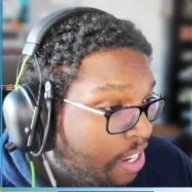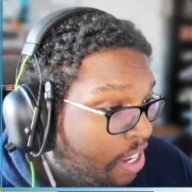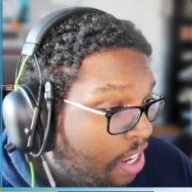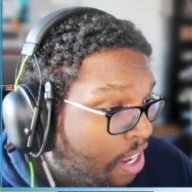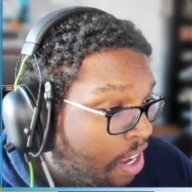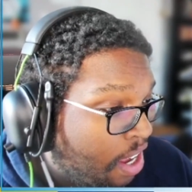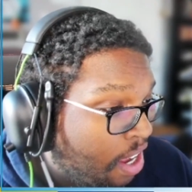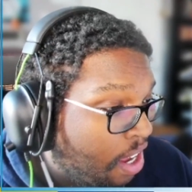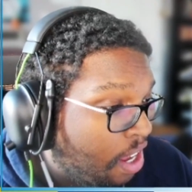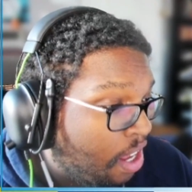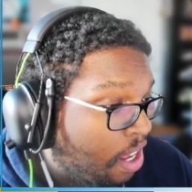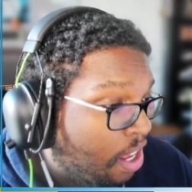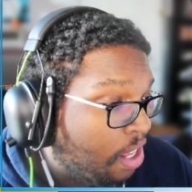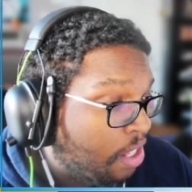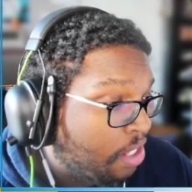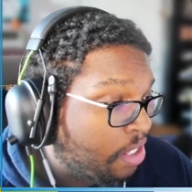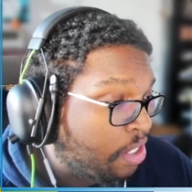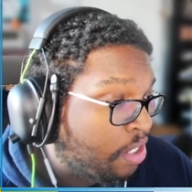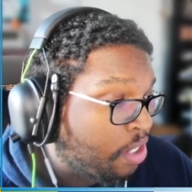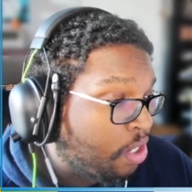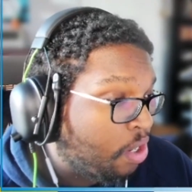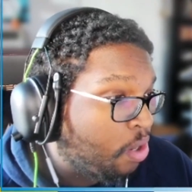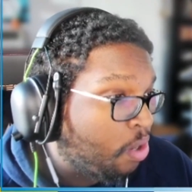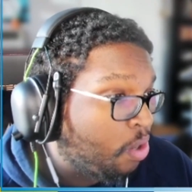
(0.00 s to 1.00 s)
Uh,
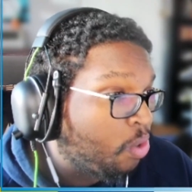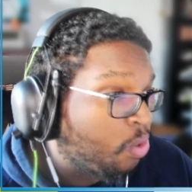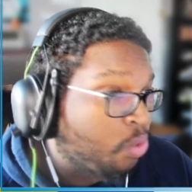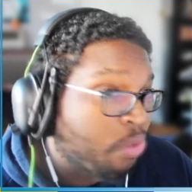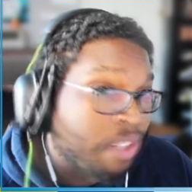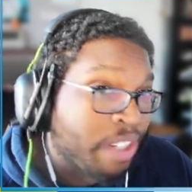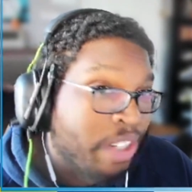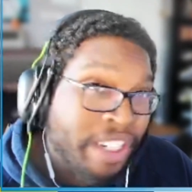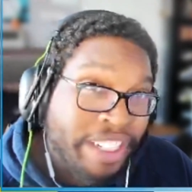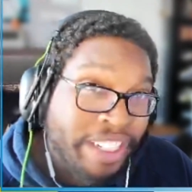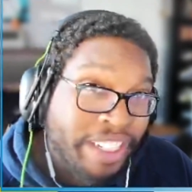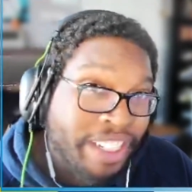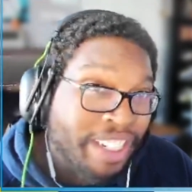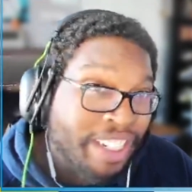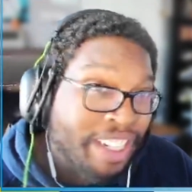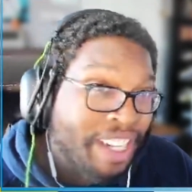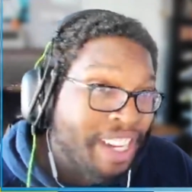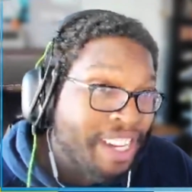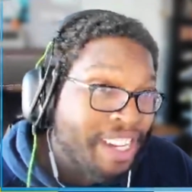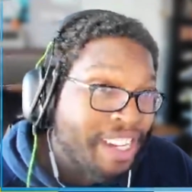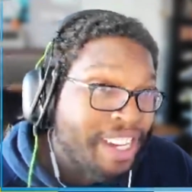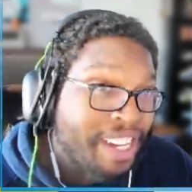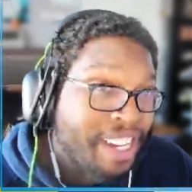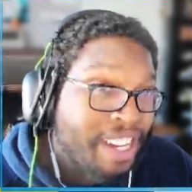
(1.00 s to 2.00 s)
so really good
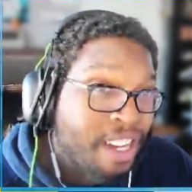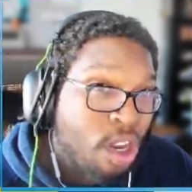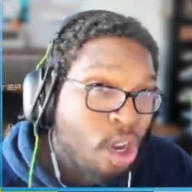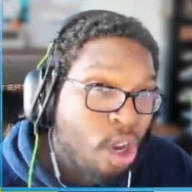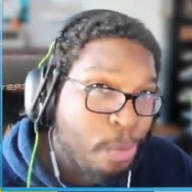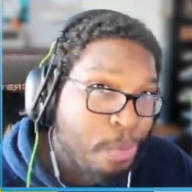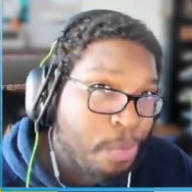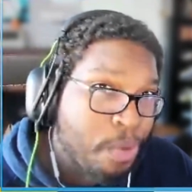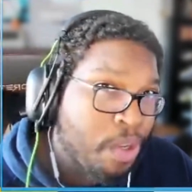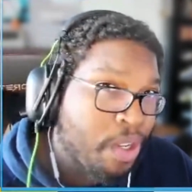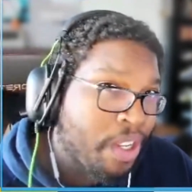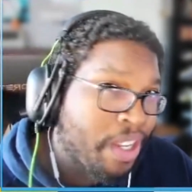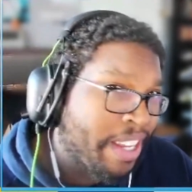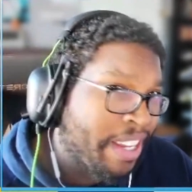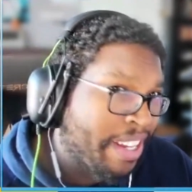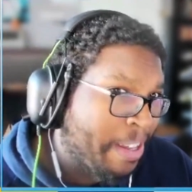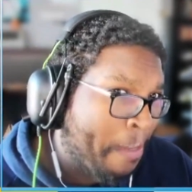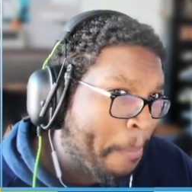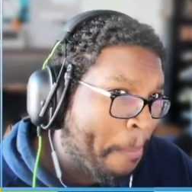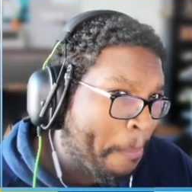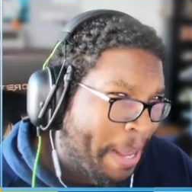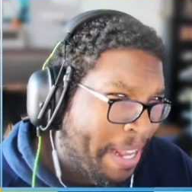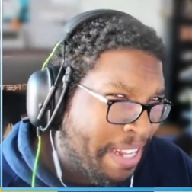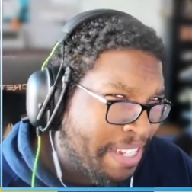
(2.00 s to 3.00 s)
luck. Hope you get
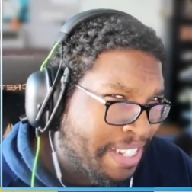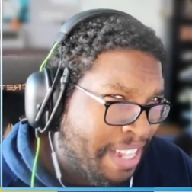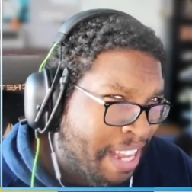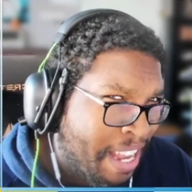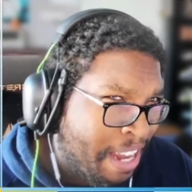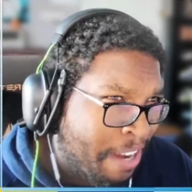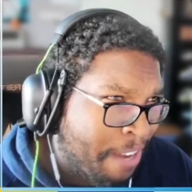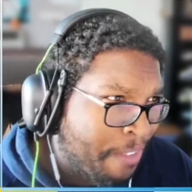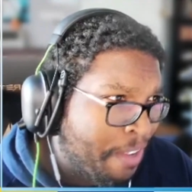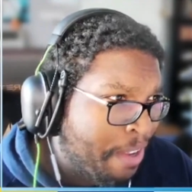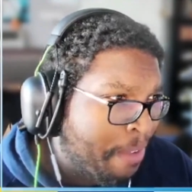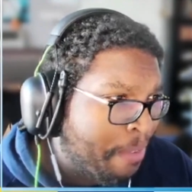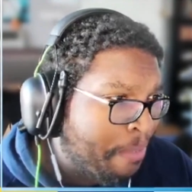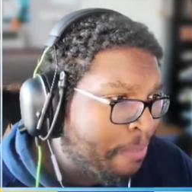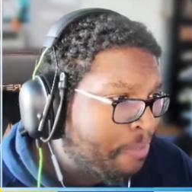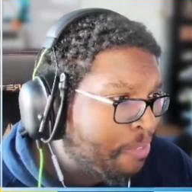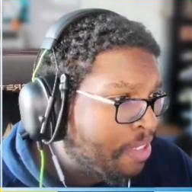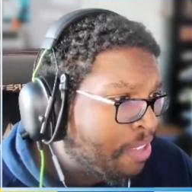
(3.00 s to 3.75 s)
the best out of it.